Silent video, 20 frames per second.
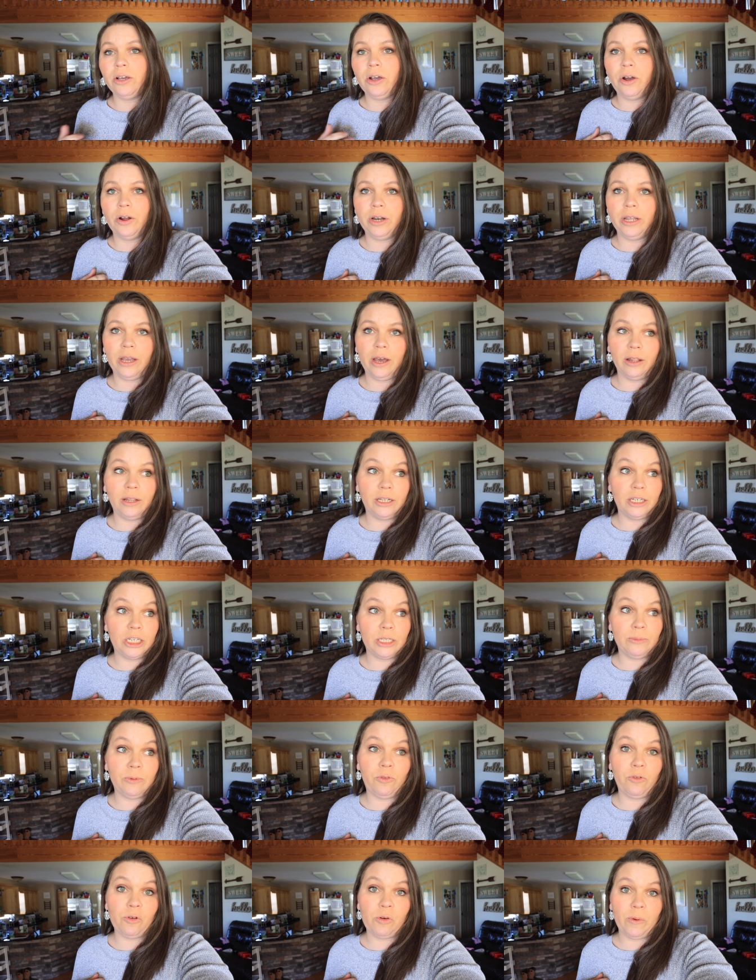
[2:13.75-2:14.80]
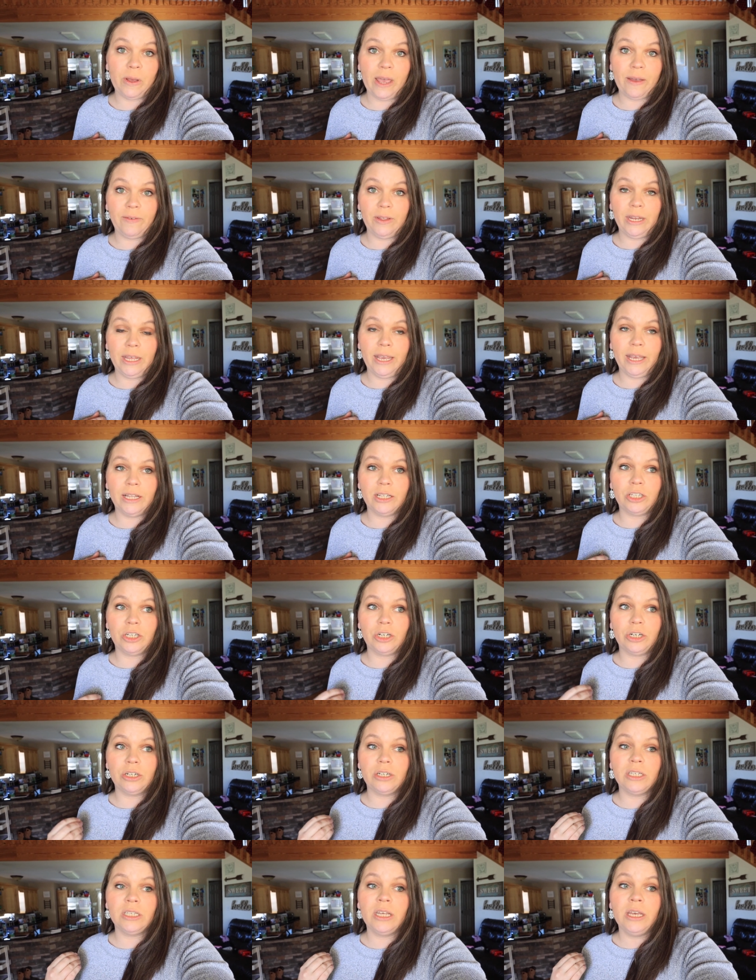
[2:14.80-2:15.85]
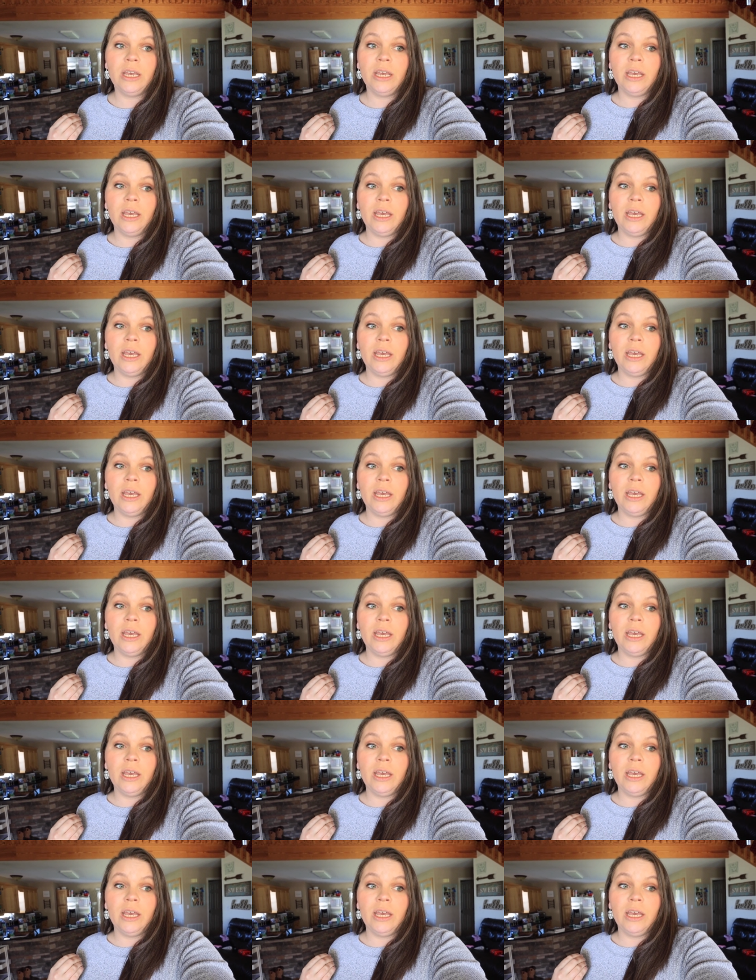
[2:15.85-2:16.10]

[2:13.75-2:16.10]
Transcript: cardiologist before we have any answers